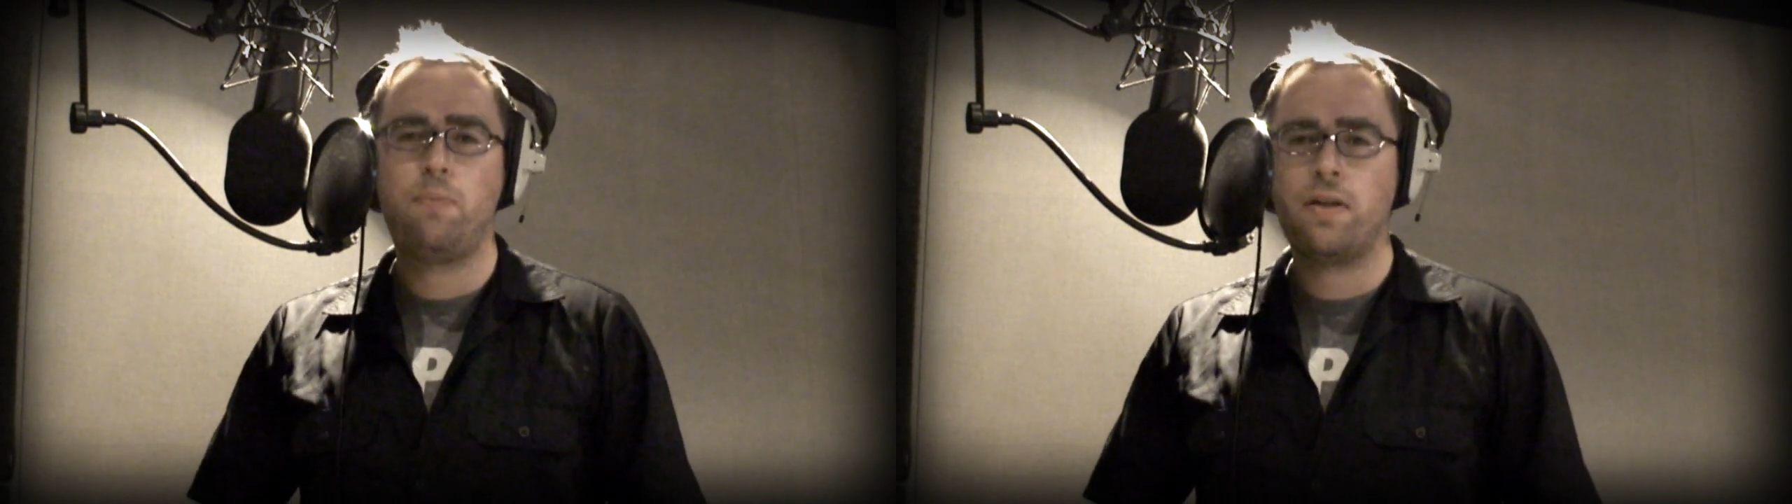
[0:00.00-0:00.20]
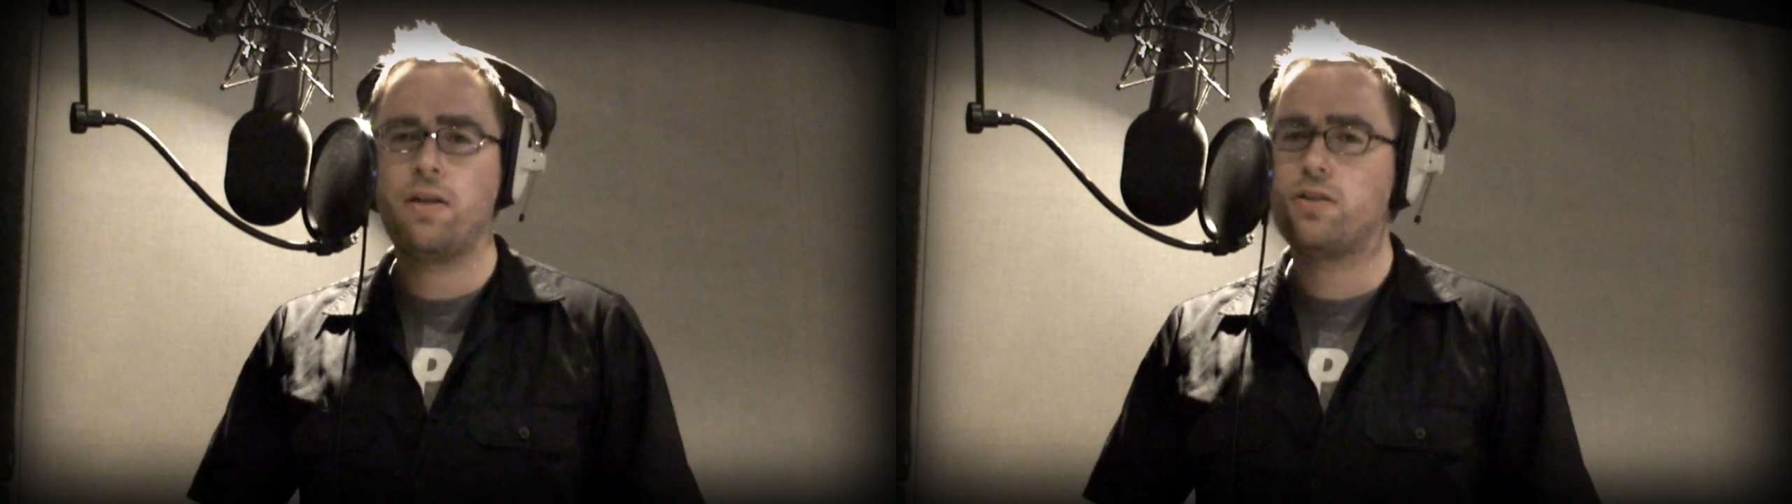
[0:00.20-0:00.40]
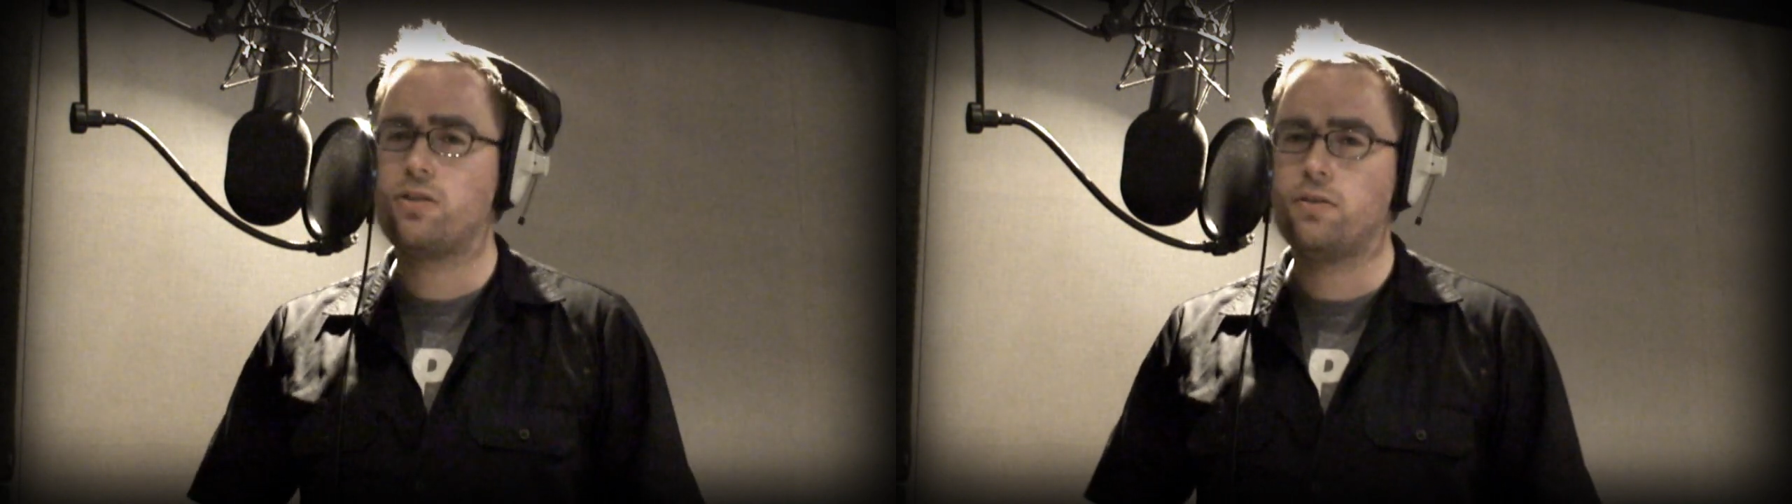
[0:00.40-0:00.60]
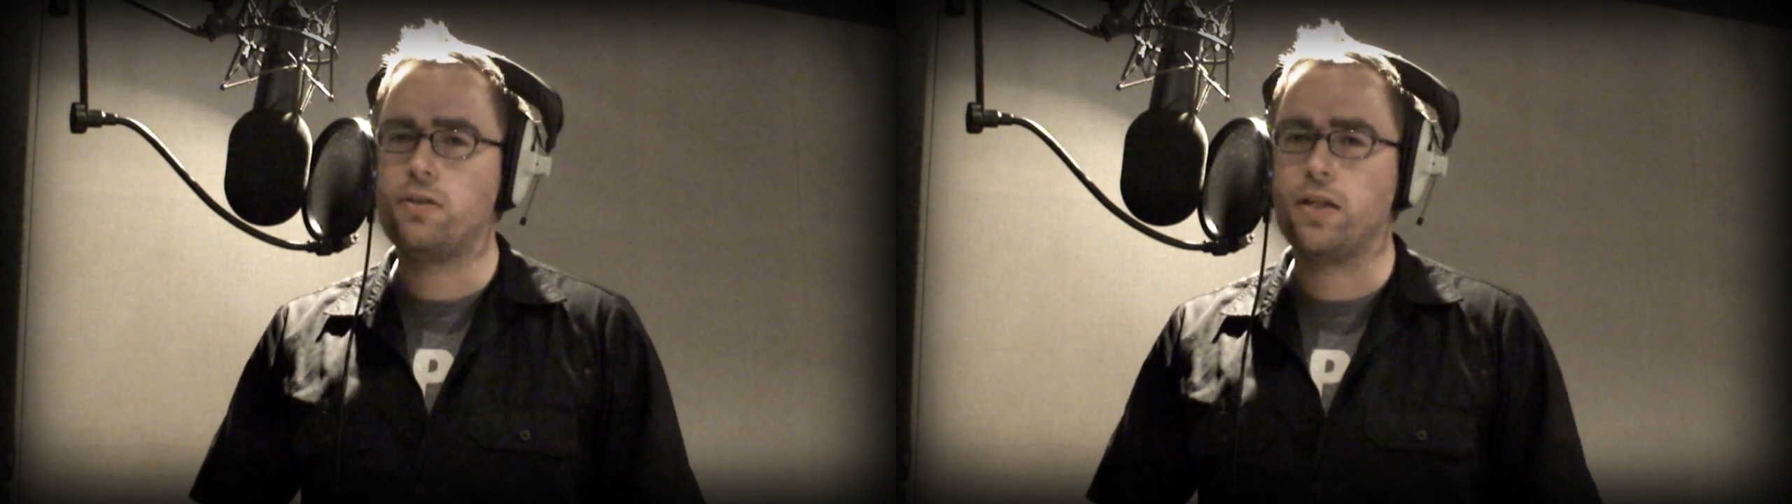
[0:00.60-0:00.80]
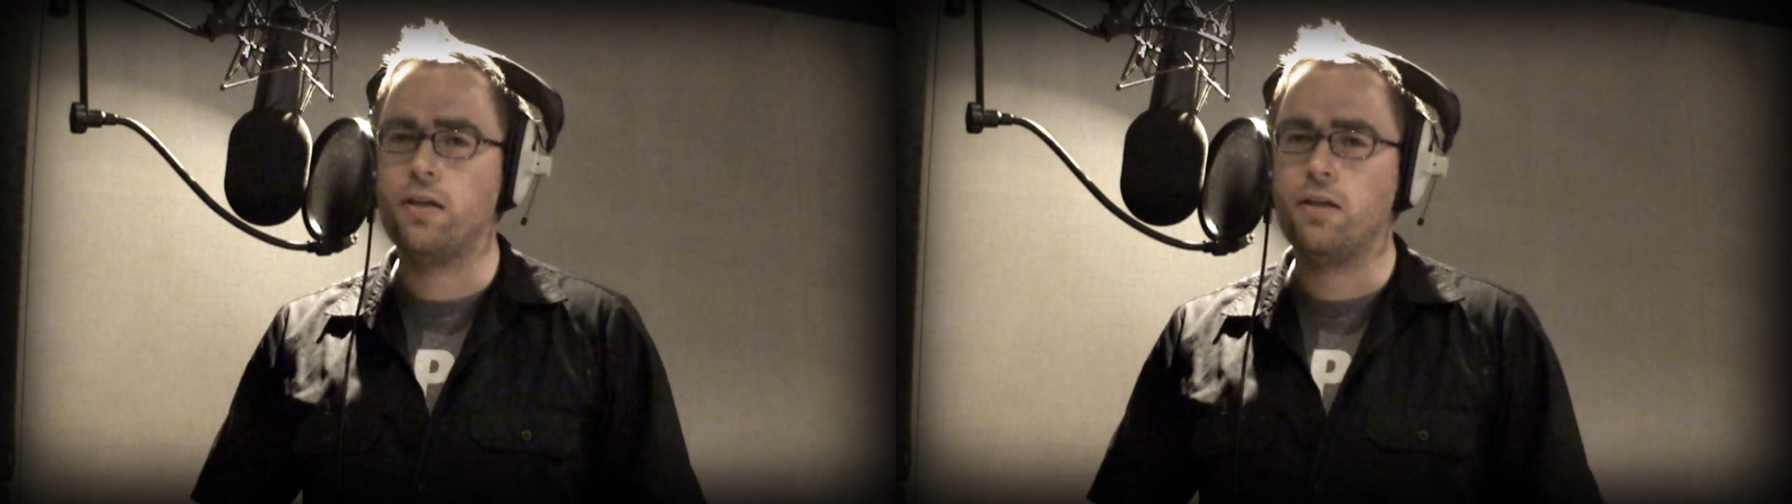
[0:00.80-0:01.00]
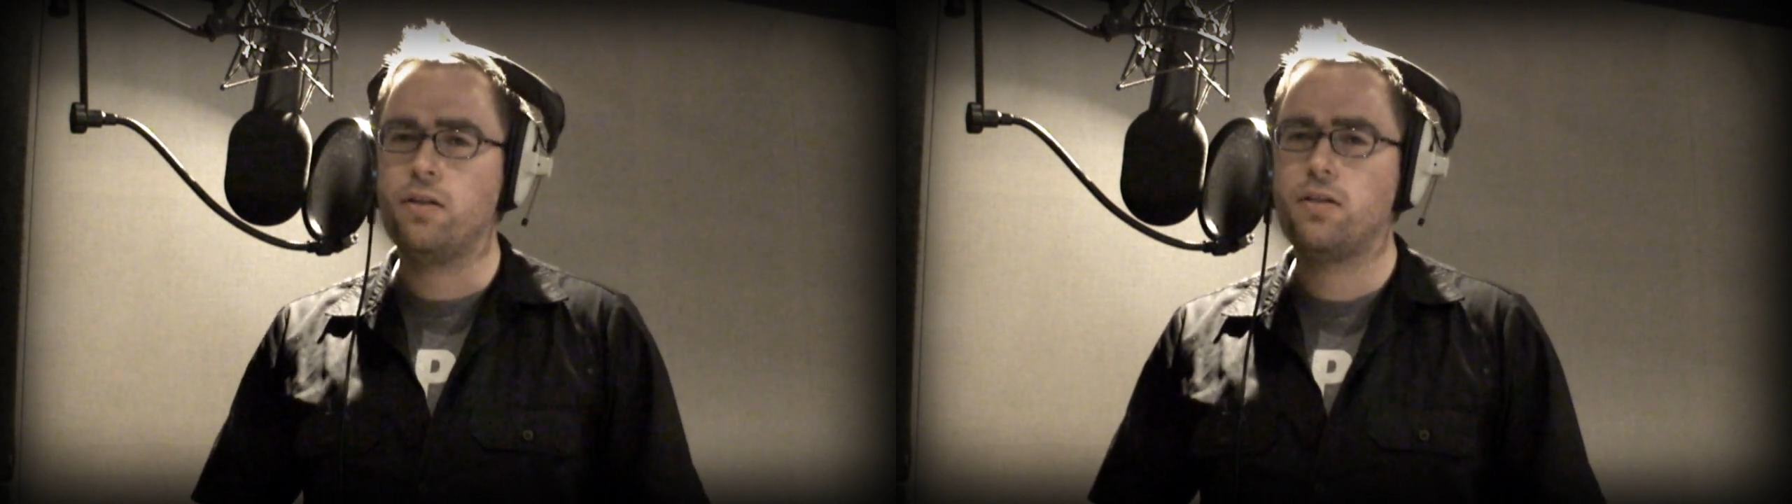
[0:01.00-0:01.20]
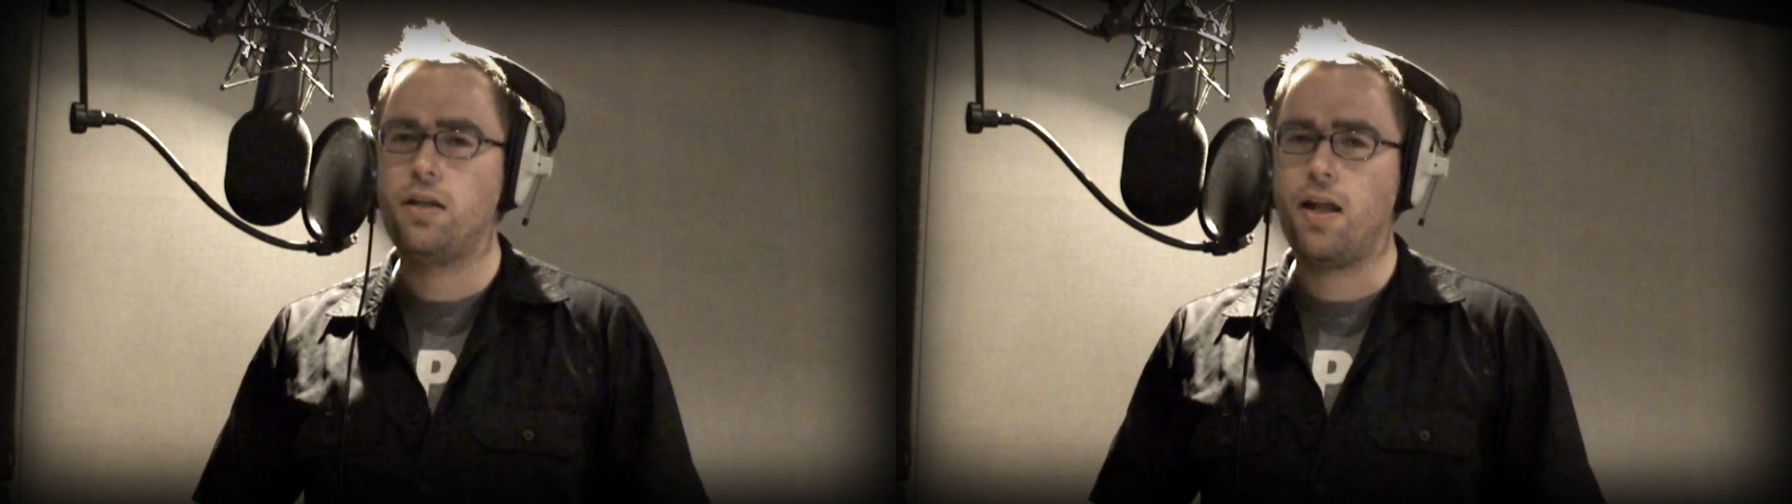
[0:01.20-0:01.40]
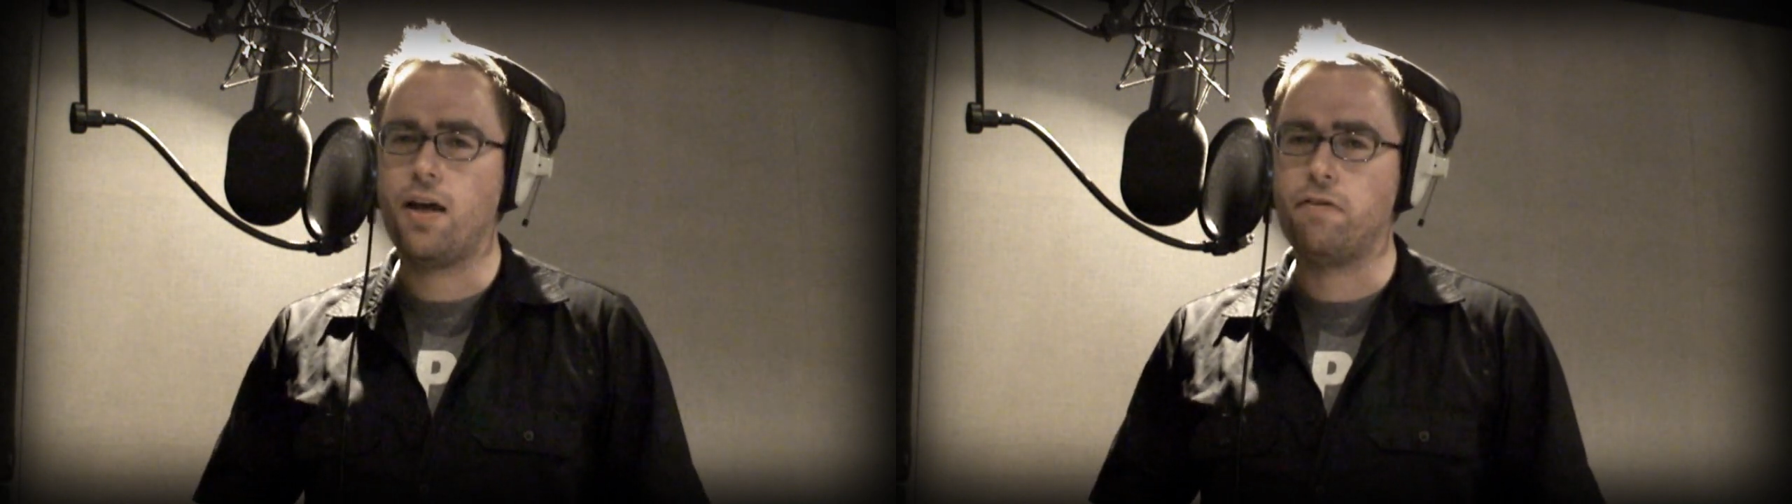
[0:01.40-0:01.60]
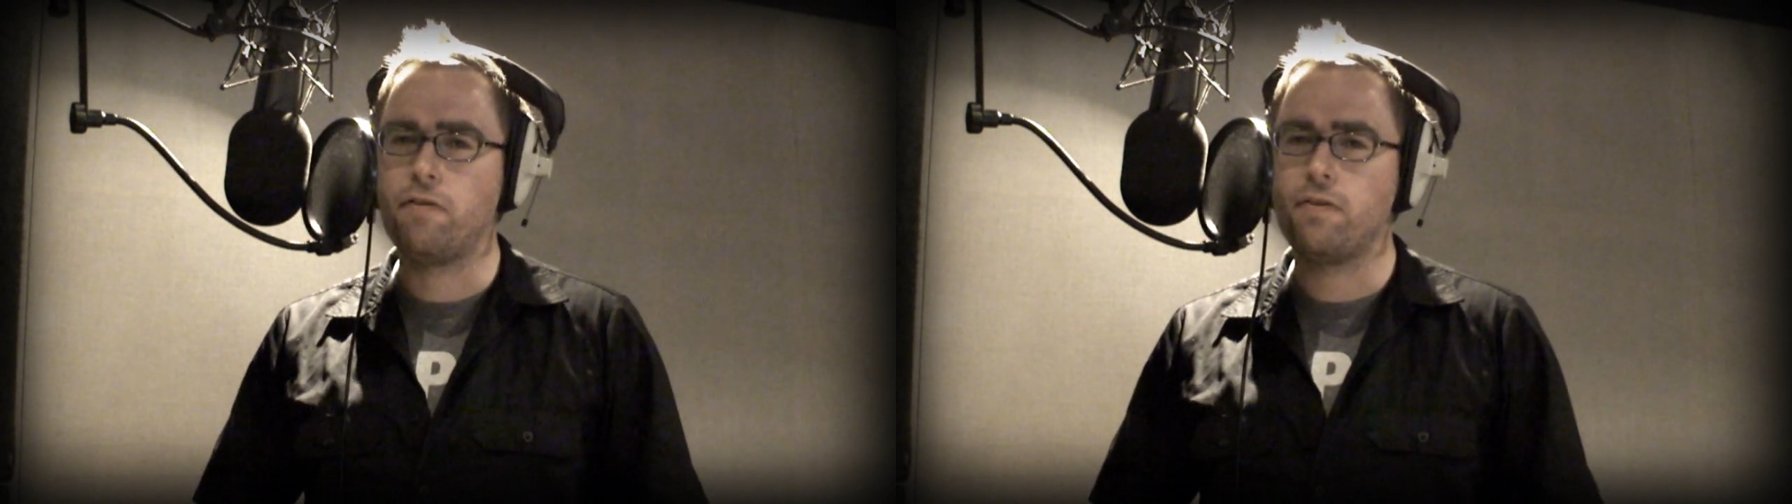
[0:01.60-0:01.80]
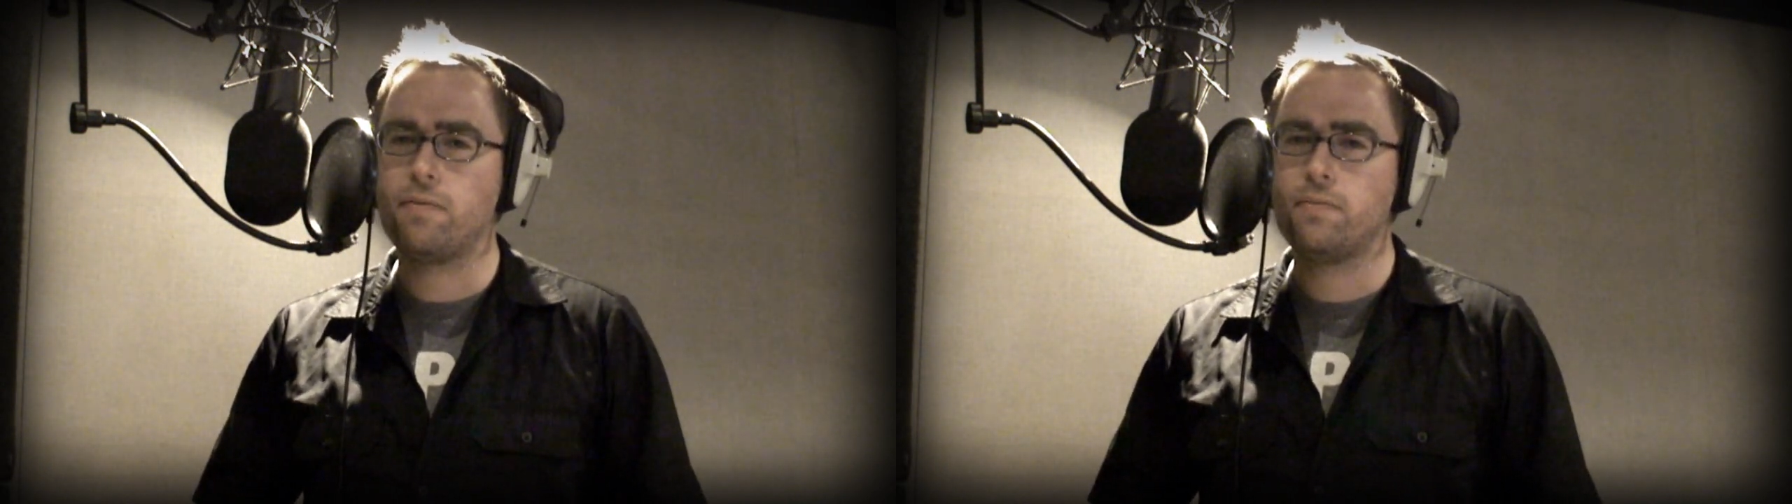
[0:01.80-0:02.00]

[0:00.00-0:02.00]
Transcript: bring the historian to life.